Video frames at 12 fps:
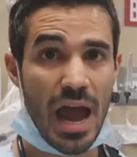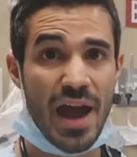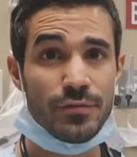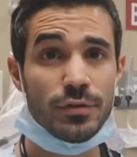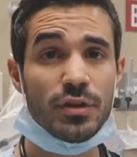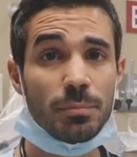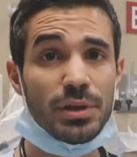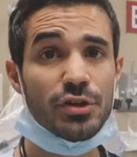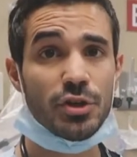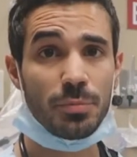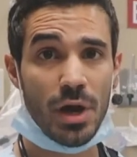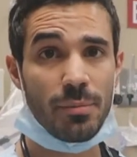After you've
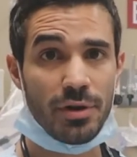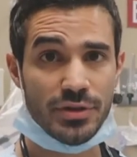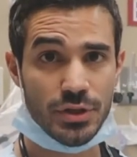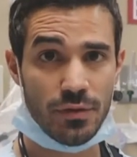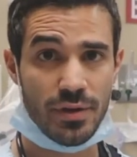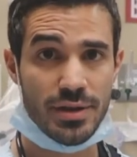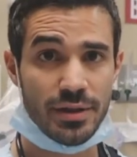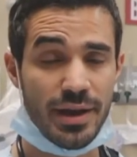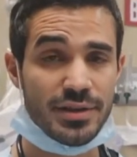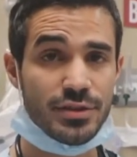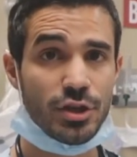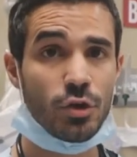completed your primary survey, the
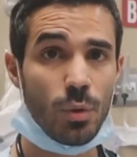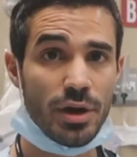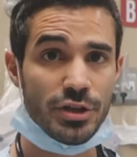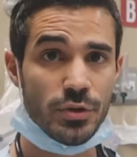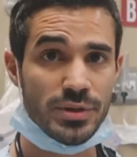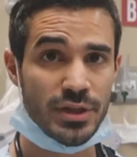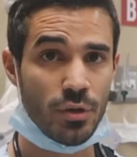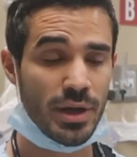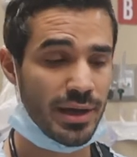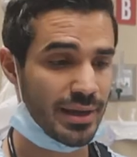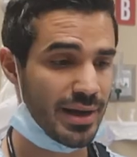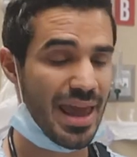next thing you want to do is go
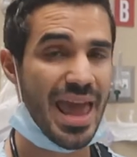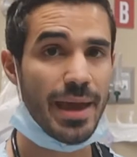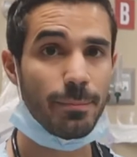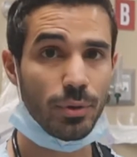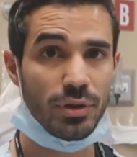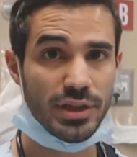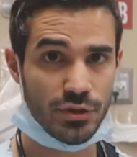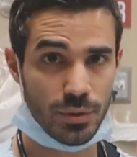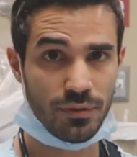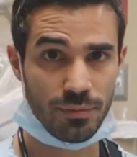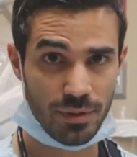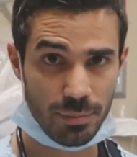ahead and get an ample
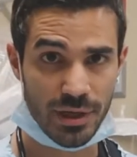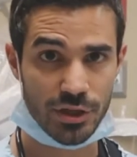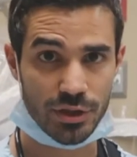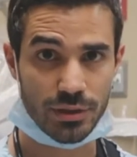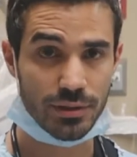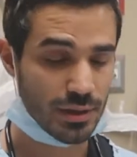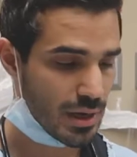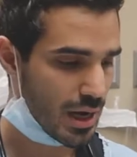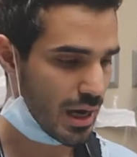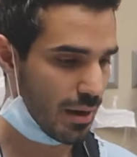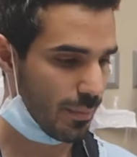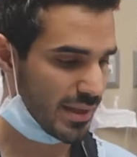history from the patient.
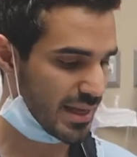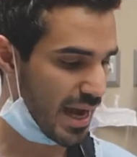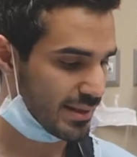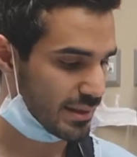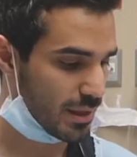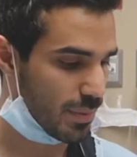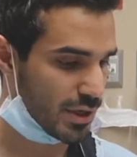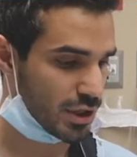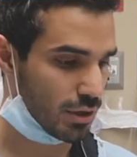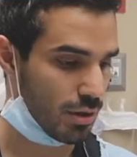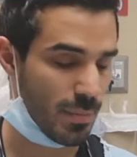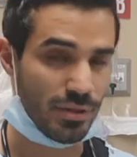That's asking the
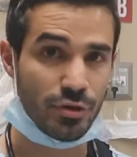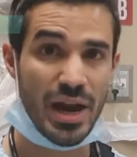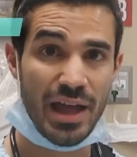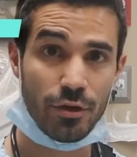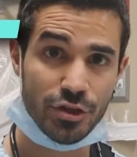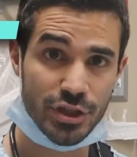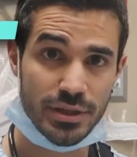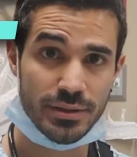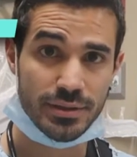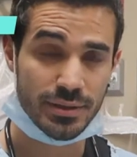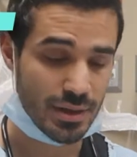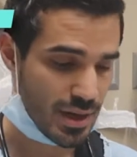patient about their
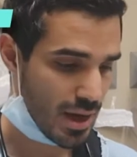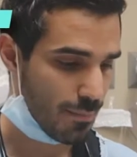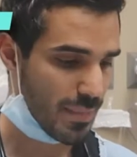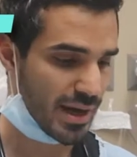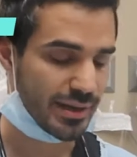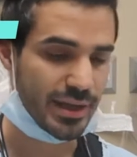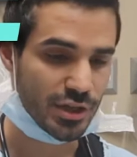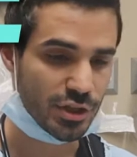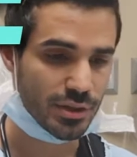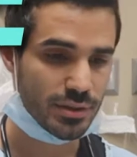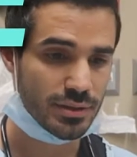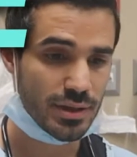allergies,
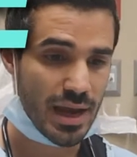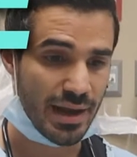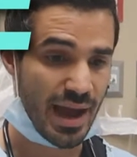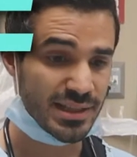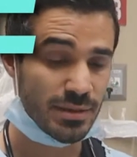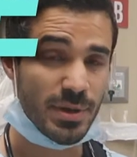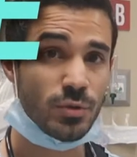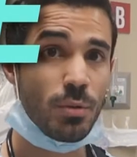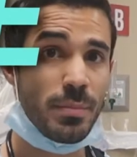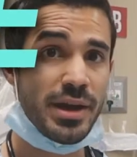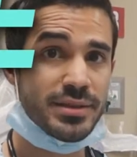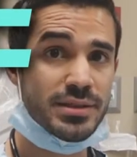medications, and ask the patient
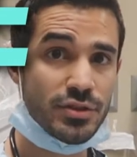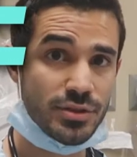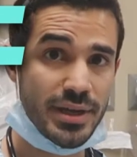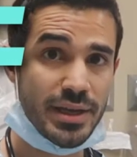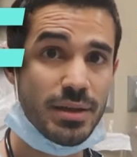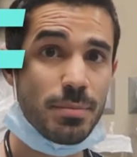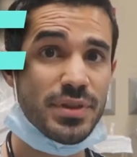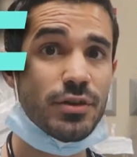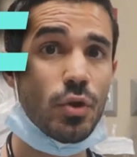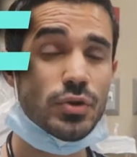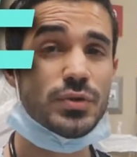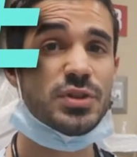what medicines they're taking, but
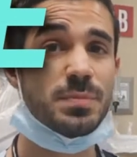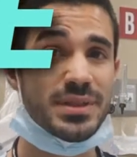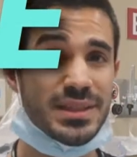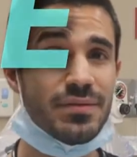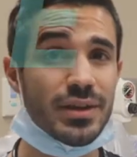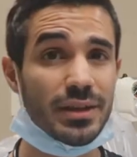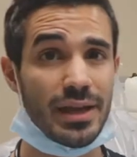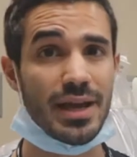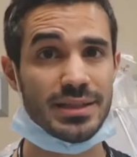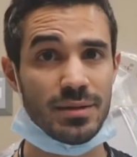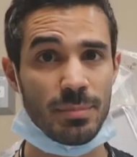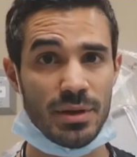then also specifically
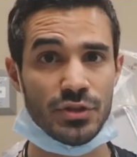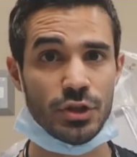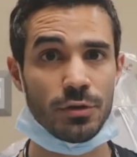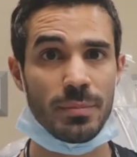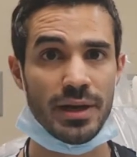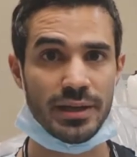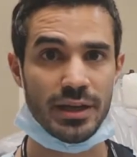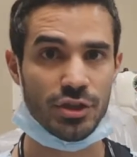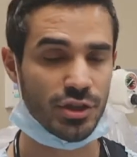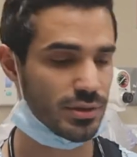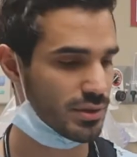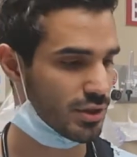ask them about certain
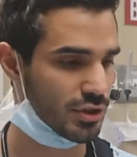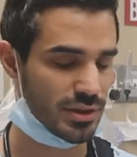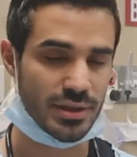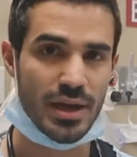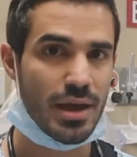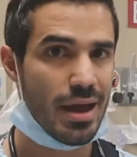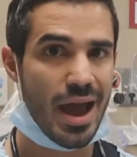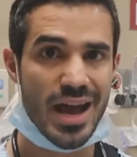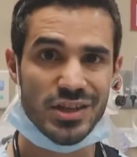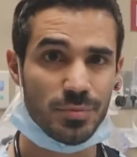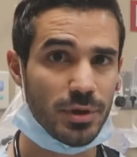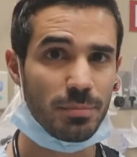medications such as
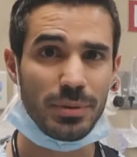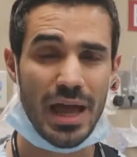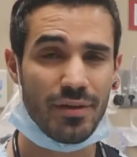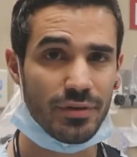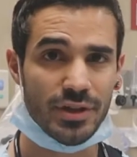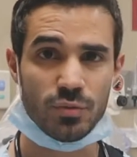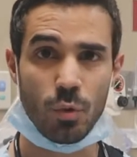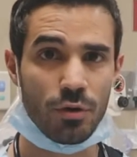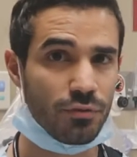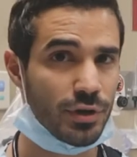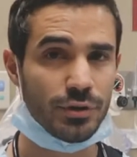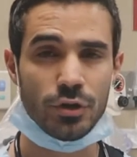aspirin, Plavix,
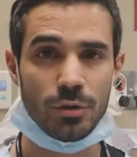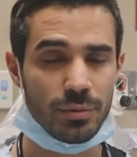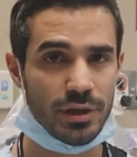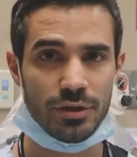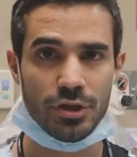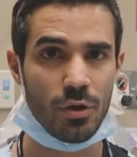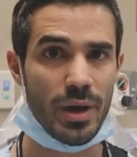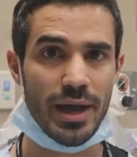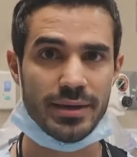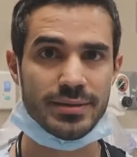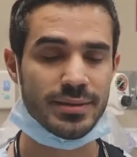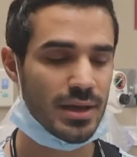warfarin, Coumadin,
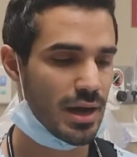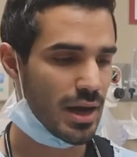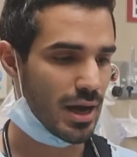DOACs,